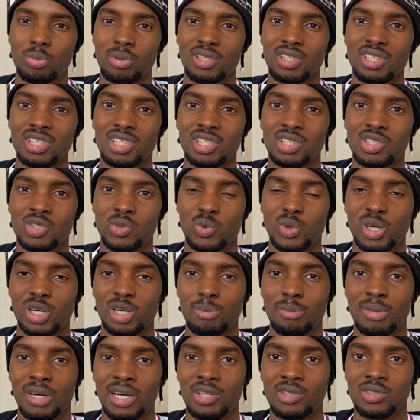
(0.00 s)
League to worry
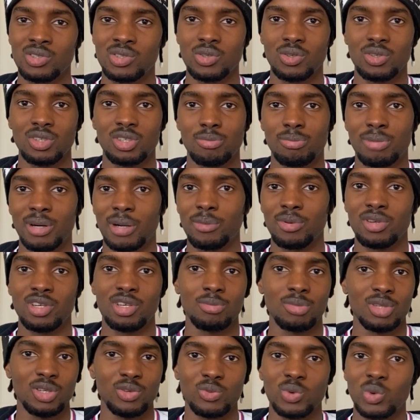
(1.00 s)
about. So they're probably going
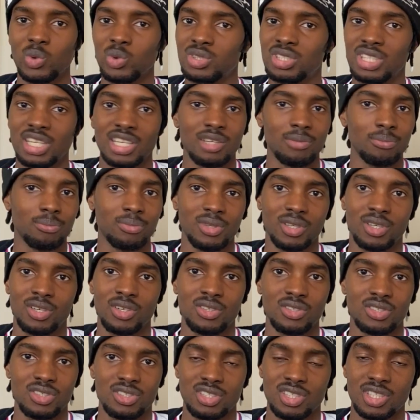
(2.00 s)
to be rotating
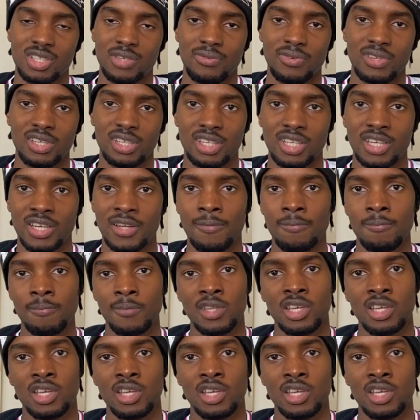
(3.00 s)
players and stuff like that.